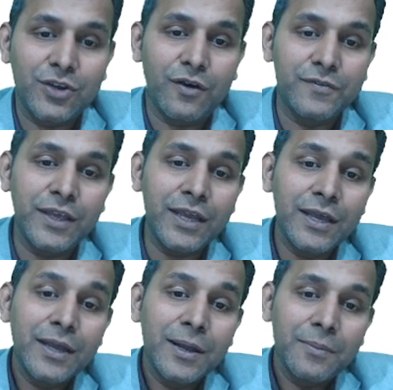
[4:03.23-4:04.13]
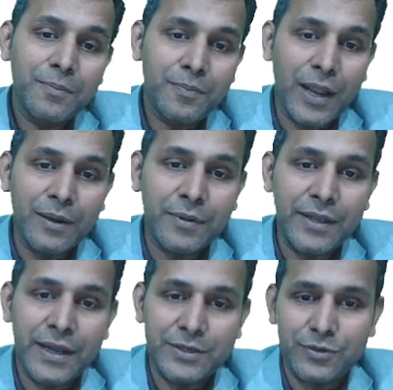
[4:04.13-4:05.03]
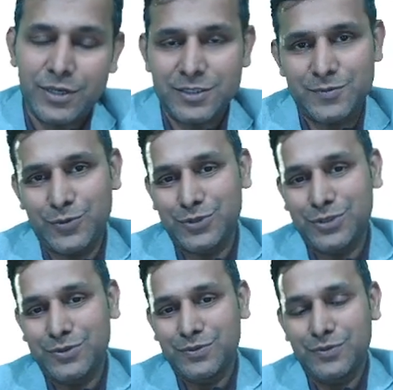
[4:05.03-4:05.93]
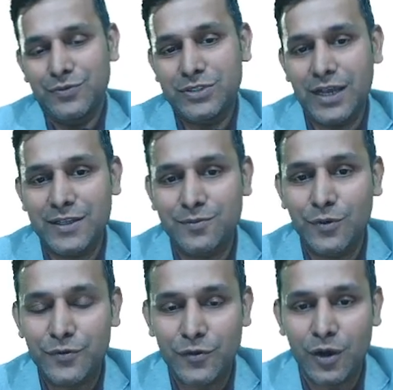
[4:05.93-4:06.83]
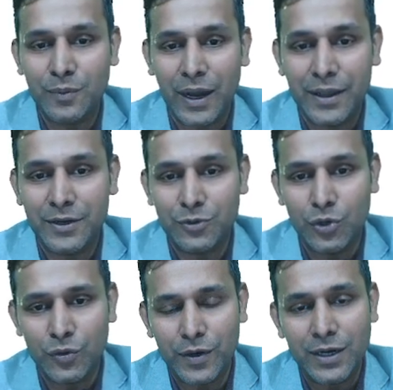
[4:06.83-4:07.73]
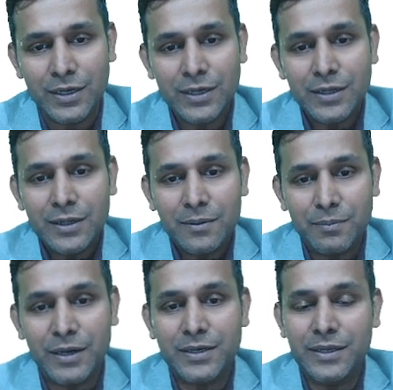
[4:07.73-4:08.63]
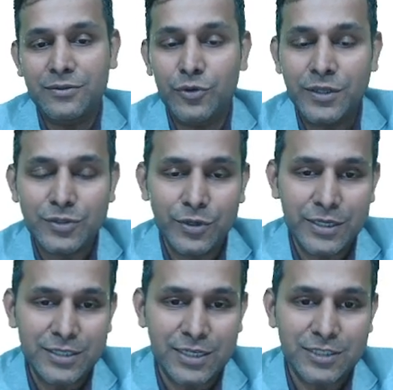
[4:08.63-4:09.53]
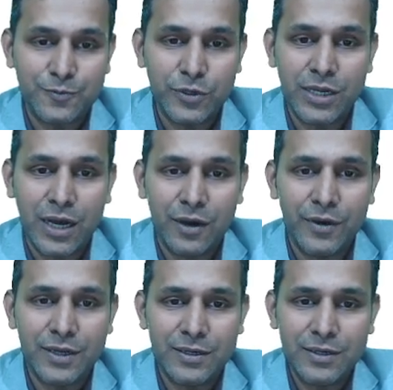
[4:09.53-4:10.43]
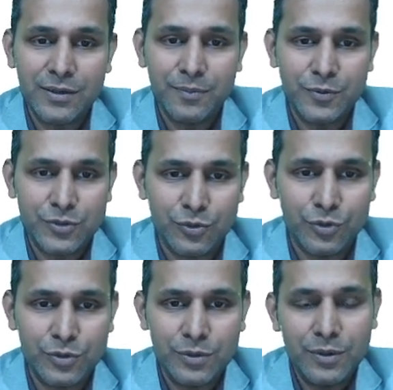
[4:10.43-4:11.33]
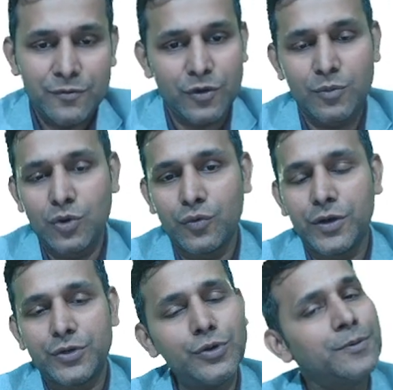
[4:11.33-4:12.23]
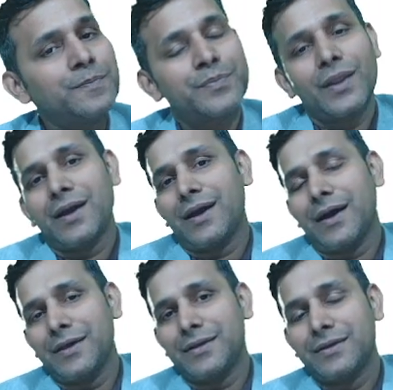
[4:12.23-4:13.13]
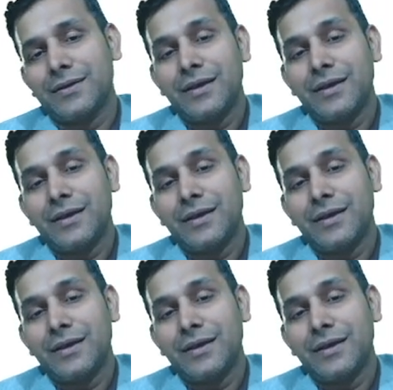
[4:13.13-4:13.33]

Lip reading: of the primary active transport, which has moved from higher to lower, but in doing so it has transported our stone from lower to higher.